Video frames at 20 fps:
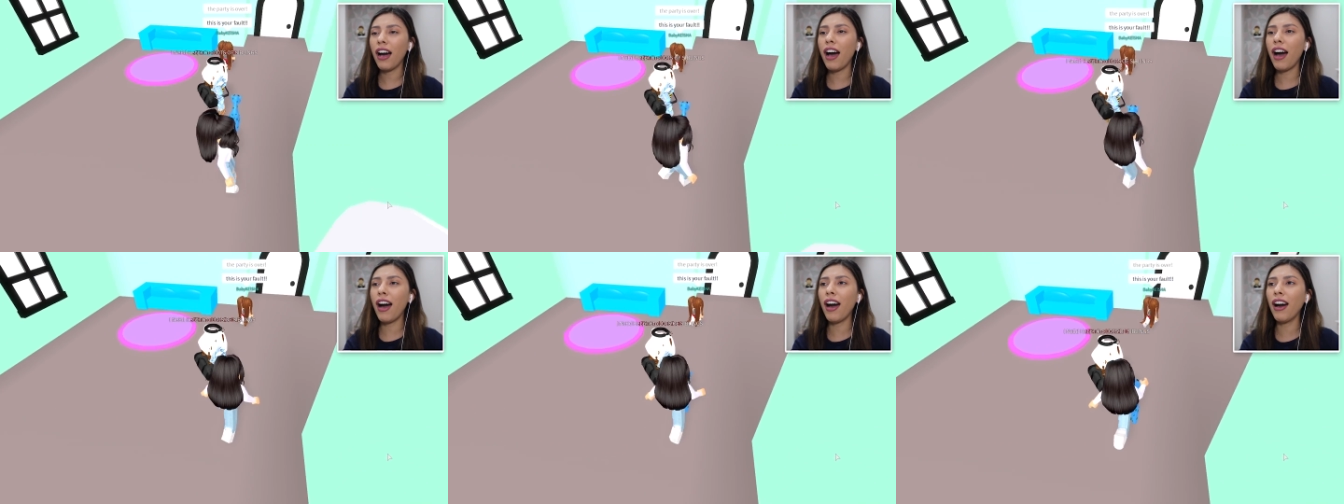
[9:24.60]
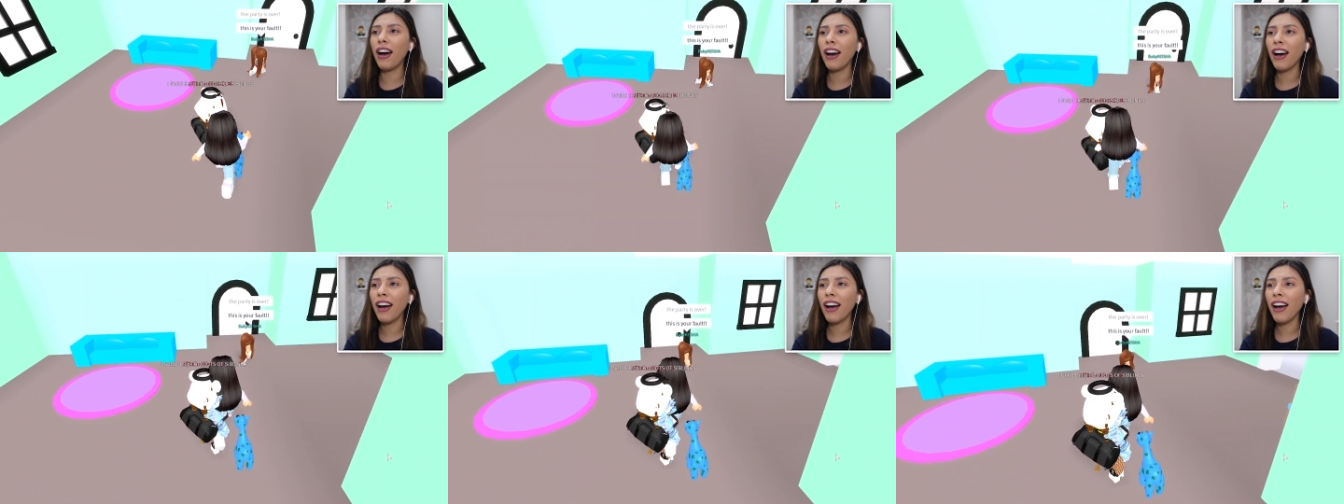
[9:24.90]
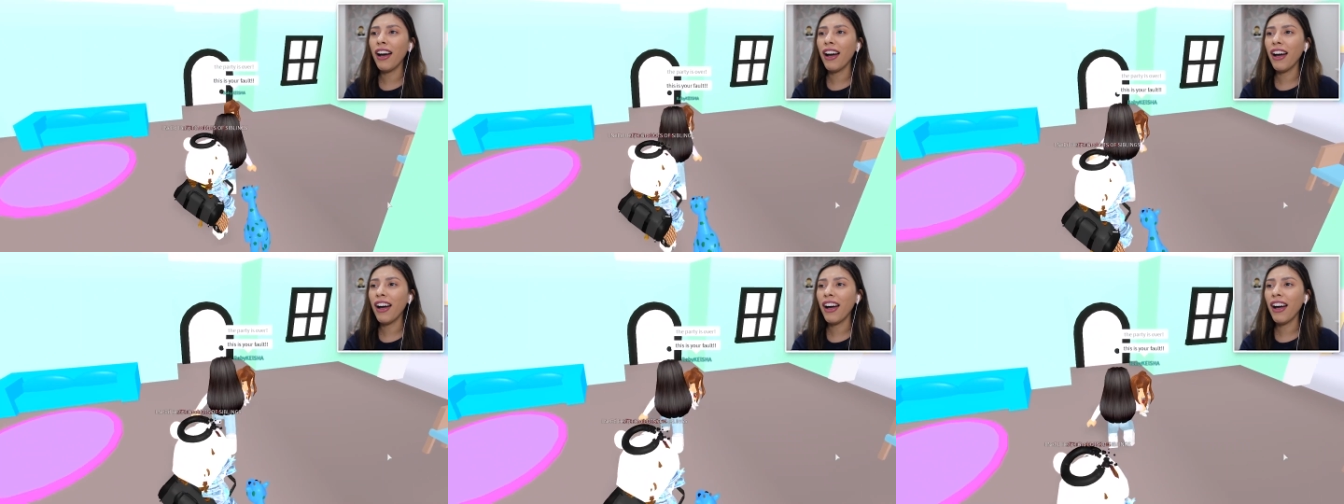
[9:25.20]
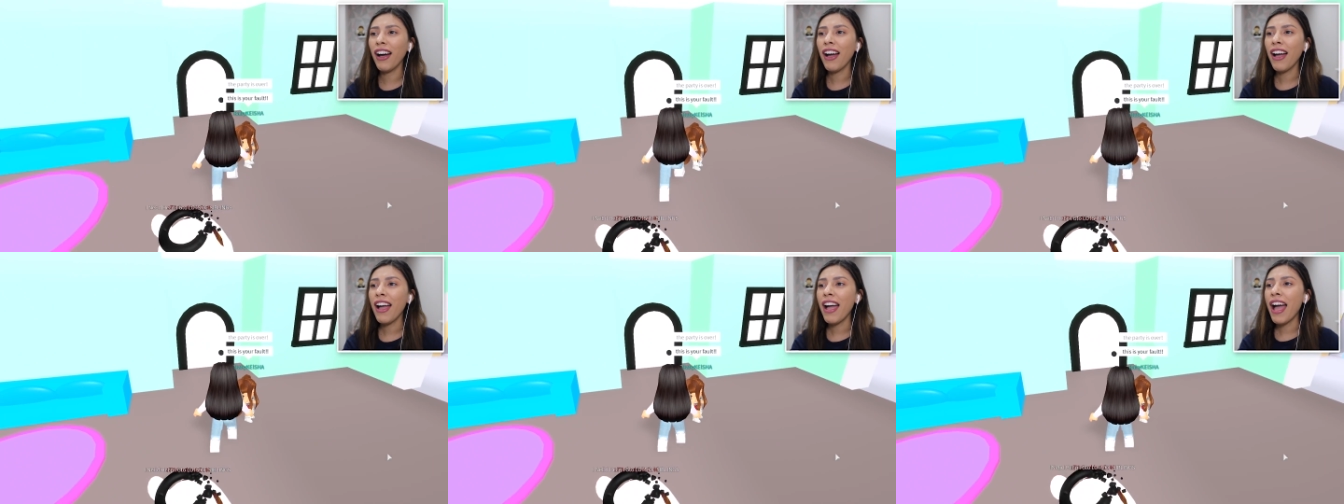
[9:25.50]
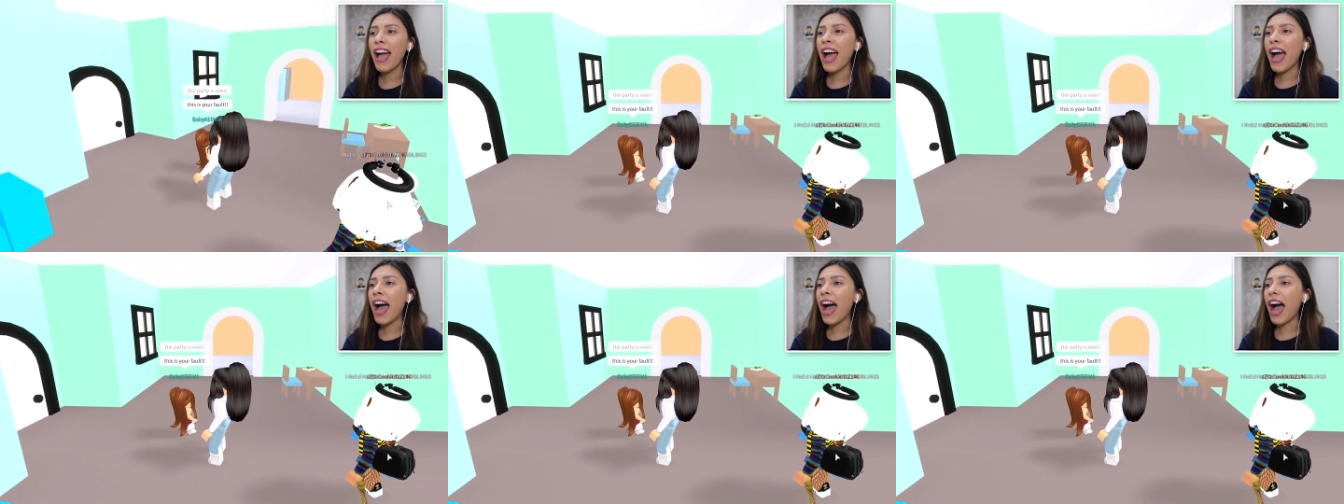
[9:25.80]
Oh,
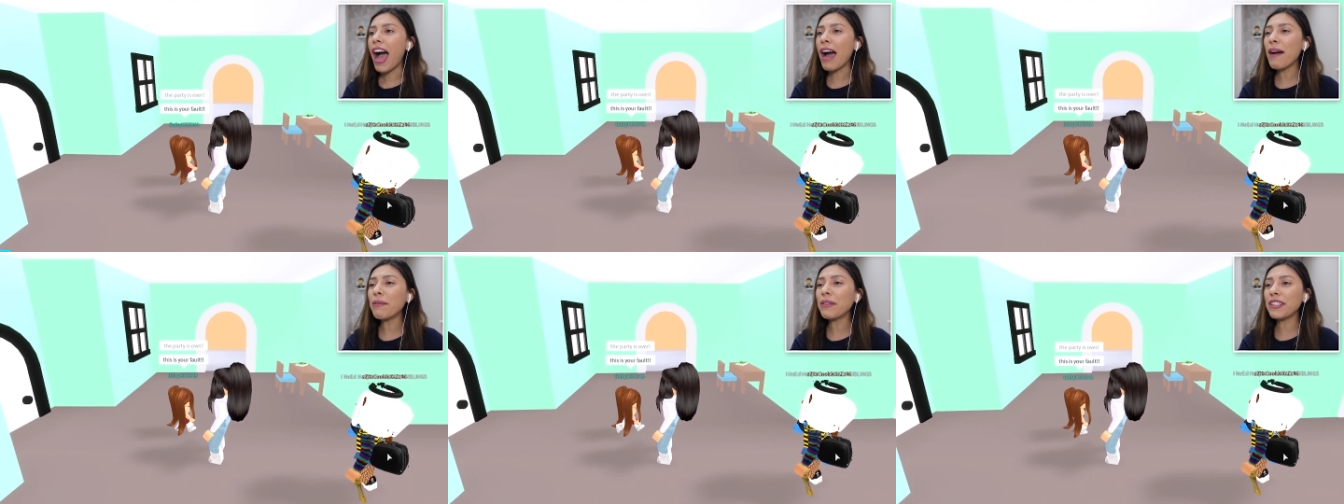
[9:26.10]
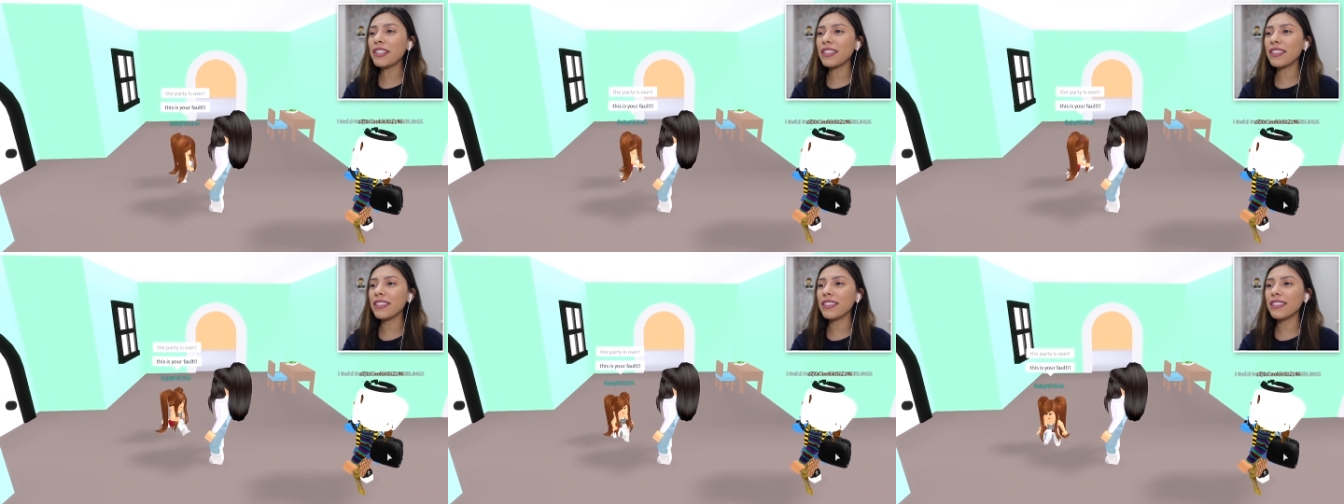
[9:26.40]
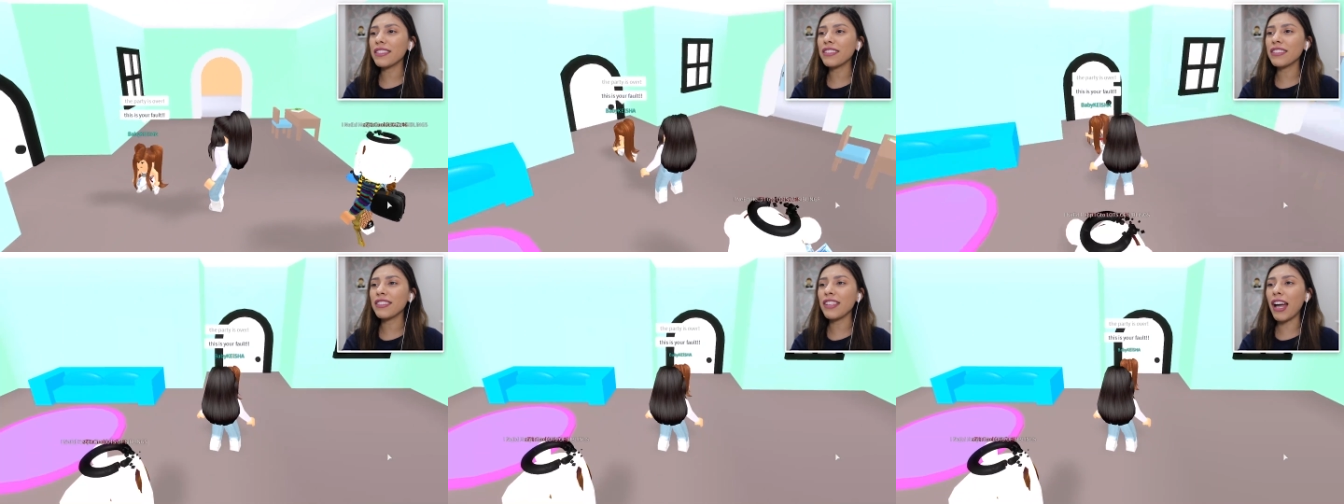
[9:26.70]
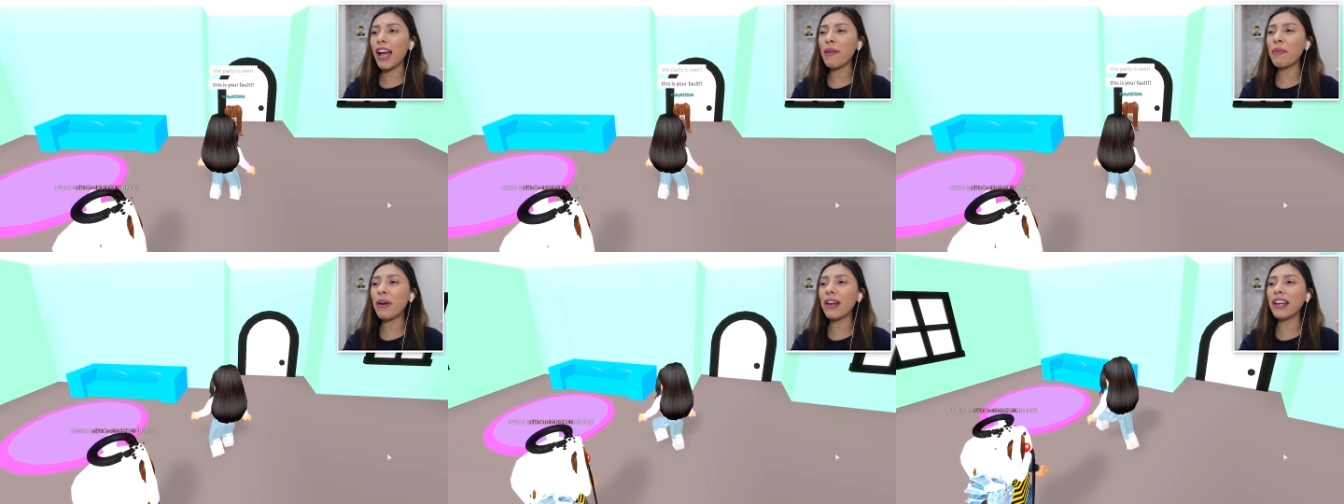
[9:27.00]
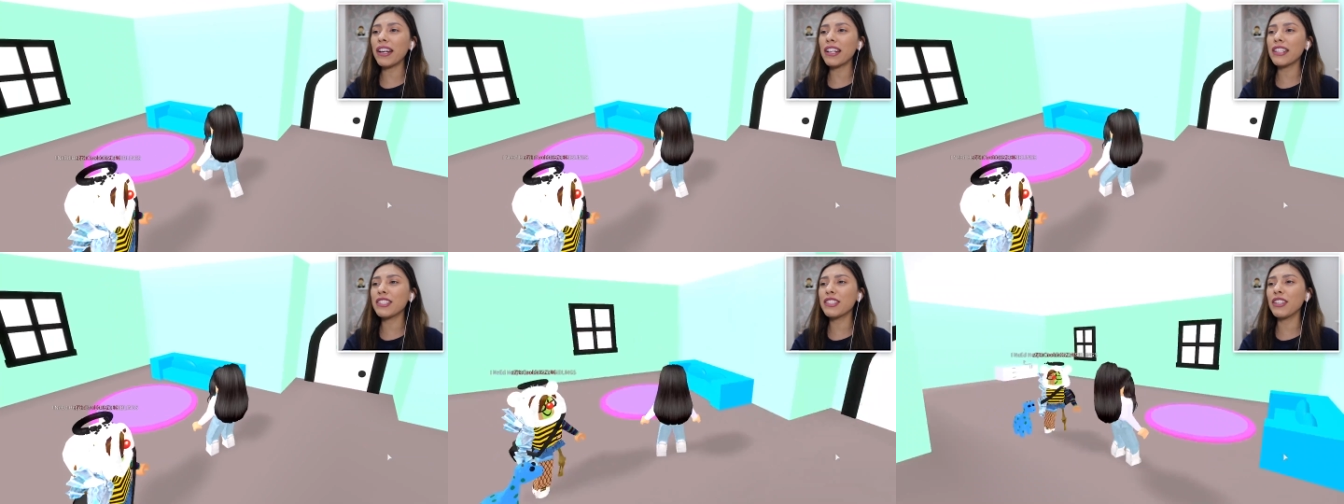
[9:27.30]
I was, I
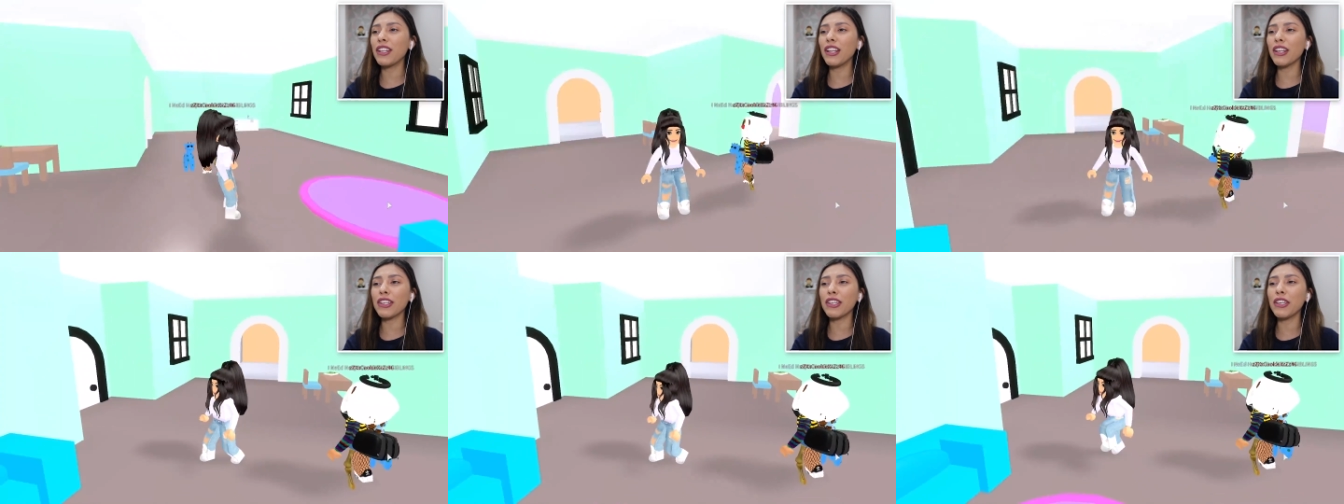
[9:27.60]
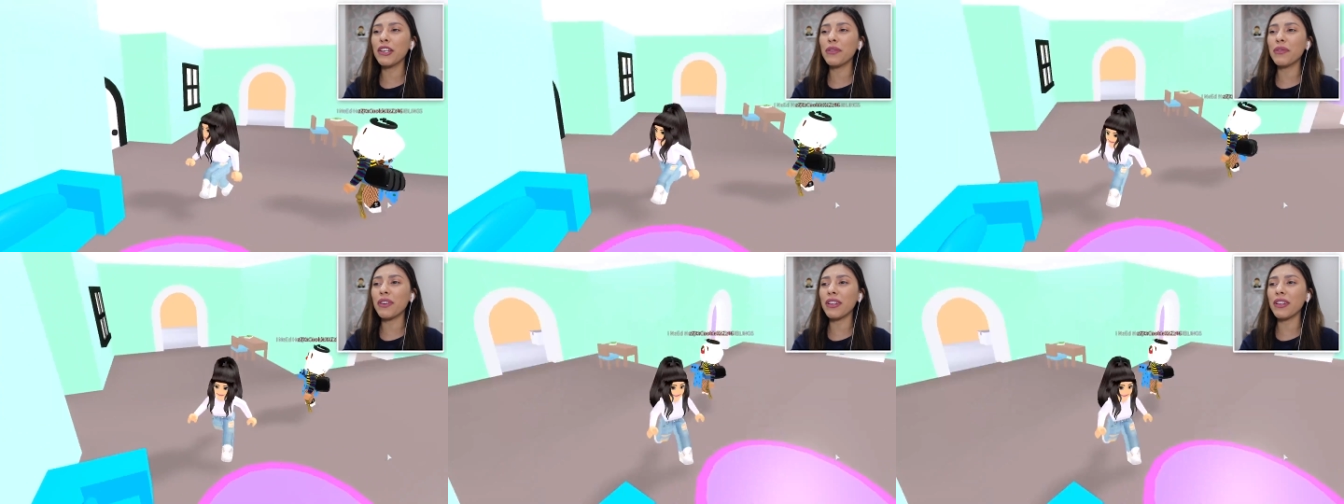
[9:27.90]
wanted us to look cute